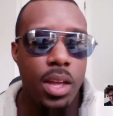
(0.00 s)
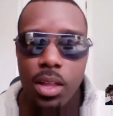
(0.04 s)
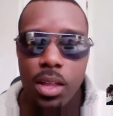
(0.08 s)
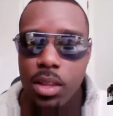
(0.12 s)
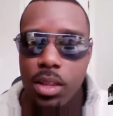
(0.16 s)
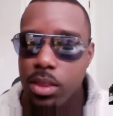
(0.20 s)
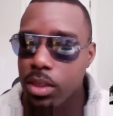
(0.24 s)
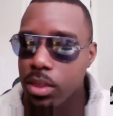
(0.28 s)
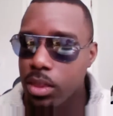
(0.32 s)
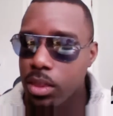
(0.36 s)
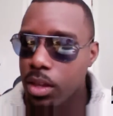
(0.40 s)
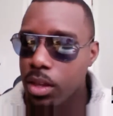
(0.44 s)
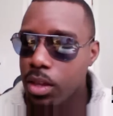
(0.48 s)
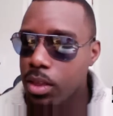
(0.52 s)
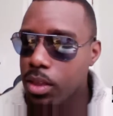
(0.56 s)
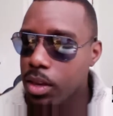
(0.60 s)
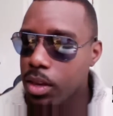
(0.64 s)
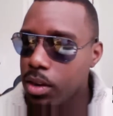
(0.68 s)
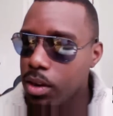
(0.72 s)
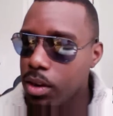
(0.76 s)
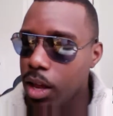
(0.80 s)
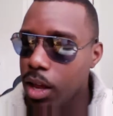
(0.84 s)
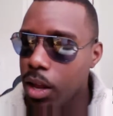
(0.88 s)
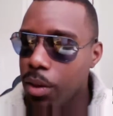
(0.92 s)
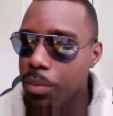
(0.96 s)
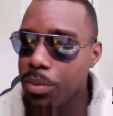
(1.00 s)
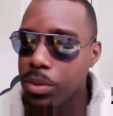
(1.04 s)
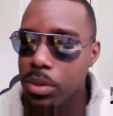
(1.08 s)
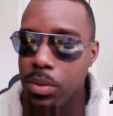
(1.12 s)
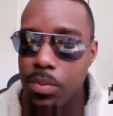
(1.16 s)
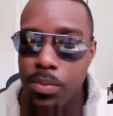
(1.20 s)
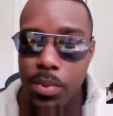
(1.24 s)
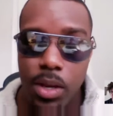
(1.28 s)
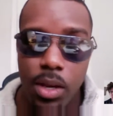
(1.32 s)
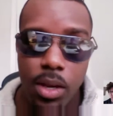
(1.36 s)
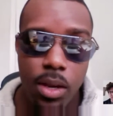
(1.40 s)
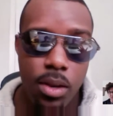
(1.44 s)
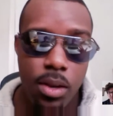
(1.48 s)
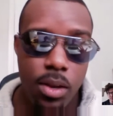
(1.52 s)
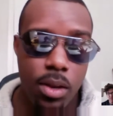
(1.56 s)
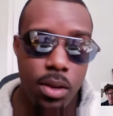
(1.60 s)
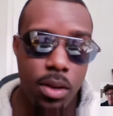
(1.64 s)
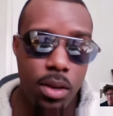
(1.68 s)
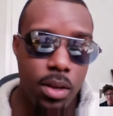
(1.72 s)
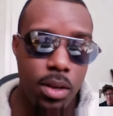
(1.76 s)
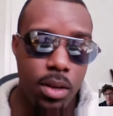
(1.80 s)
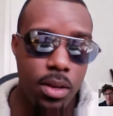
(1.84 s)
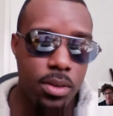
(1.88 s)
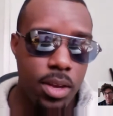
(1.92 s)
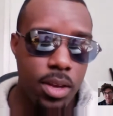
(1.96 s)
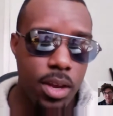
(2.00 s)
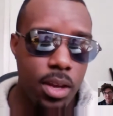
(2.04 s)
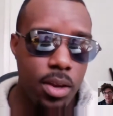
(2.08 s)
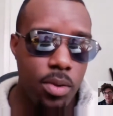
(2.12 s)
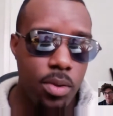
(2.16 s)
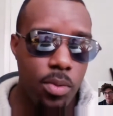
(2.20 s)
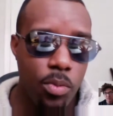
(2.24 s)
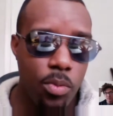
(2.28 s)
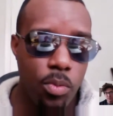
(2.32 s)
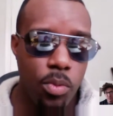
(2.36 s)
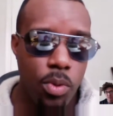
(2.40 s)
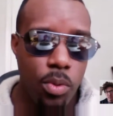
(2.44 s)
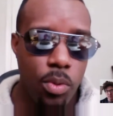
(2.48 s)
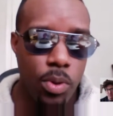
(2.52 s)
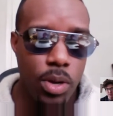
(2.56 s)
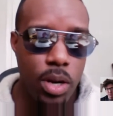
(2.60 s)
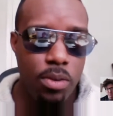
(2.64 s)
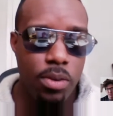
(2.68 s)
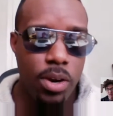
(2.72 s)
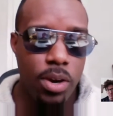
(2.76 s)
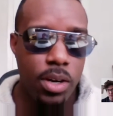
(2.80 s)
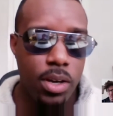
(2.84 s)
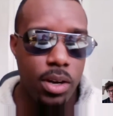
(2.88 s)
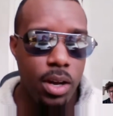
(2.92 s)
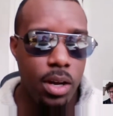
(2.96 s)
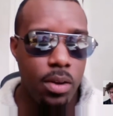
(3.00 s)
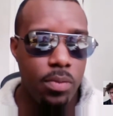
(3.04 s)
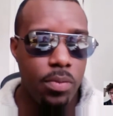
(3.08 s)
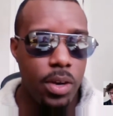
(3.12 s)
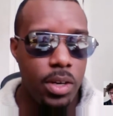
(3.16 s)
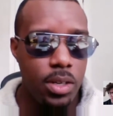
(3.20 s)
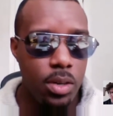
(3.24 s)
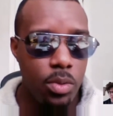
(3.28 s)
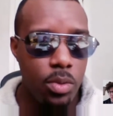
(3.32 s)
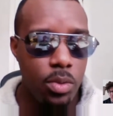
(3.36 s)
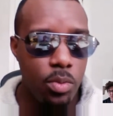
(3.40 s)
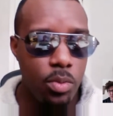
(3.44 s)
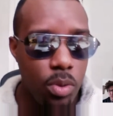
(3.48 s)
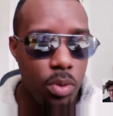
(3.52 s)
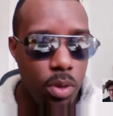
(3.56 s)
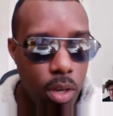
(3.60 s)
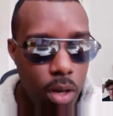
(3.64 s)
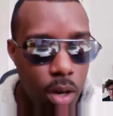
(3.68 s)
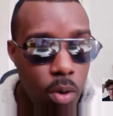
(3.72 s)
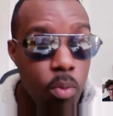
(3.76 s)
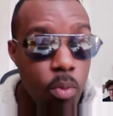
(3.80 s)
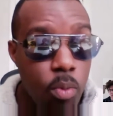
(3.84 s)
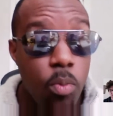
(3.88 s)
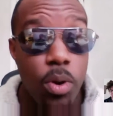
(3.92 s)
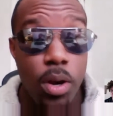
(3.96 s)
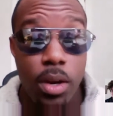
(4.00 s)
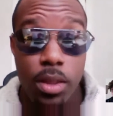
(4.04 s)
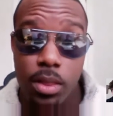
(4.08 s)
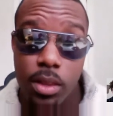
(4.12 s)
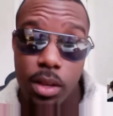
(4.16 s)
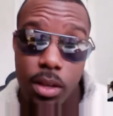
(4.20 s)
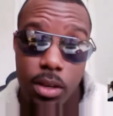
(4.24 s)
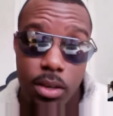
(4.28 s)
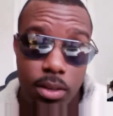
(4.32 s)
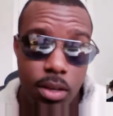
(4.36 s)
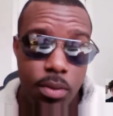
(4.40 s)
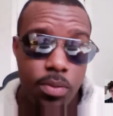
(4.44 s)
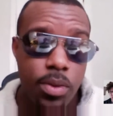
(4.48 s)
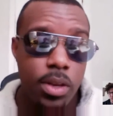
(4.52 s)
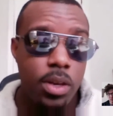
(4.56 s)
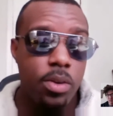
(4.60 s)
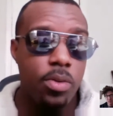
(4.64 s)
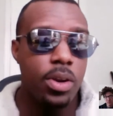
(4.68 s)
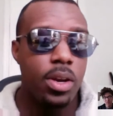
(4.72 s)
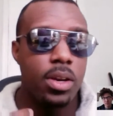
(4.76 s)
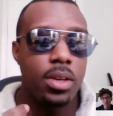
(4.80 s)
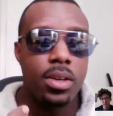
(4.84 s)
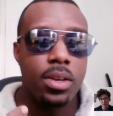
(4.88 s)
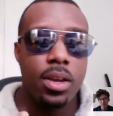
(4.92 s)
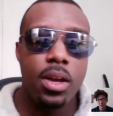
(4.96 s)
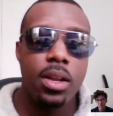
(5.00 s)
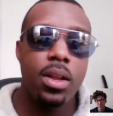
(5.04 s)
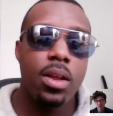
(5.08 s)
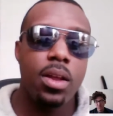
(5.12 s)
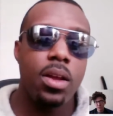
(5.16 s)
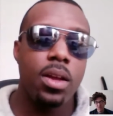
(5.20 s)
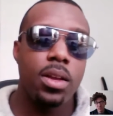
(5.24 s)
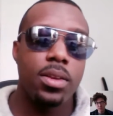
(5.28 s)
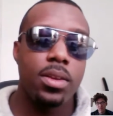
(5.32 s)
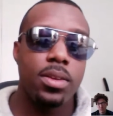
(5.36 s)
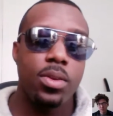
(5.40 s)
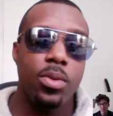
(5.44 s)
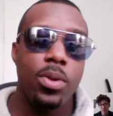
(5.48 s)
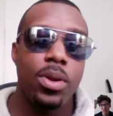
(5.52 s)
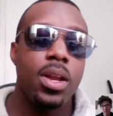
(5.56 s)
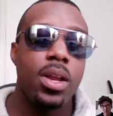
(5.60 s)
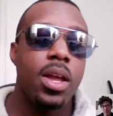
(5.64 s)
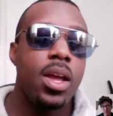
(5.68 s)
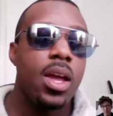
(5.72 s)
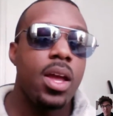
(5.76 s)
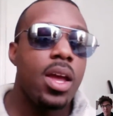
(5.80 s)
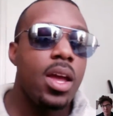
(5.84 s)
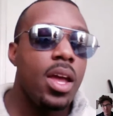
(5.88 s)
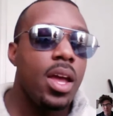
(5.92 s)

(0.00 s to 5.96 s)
the thing that helps me uh, w- when I write nonfiction, you know, with like stuff like creating dialogue and so on,